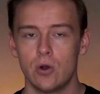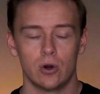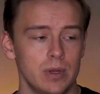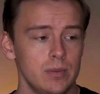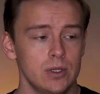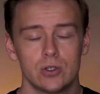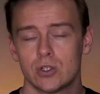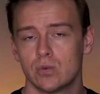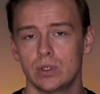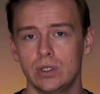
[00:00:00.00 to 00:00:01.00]
Or maybe you're
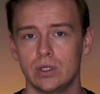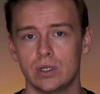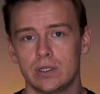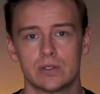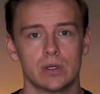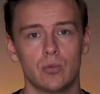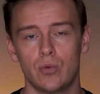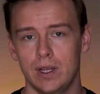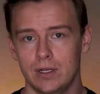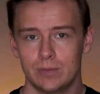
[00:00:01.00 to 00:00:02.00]
just really good at some
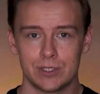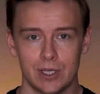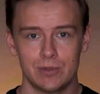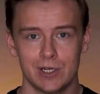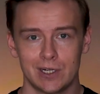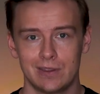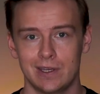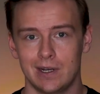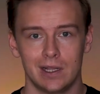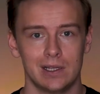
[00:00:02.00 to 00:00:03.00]
random subject
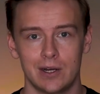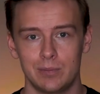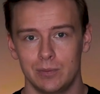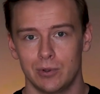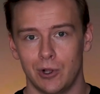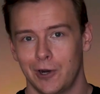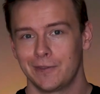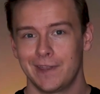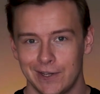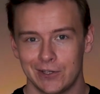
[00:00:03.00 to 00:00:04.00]
that a lot of people
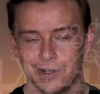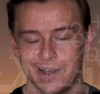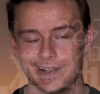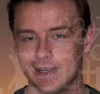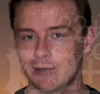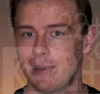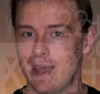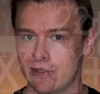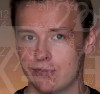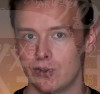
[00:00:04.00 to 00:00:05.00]
aren't that good at, like
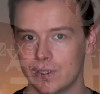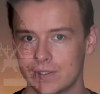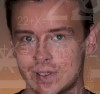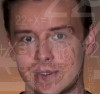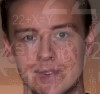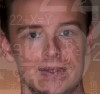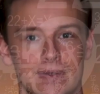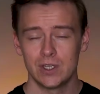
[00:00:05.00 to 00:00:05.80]
math for instance.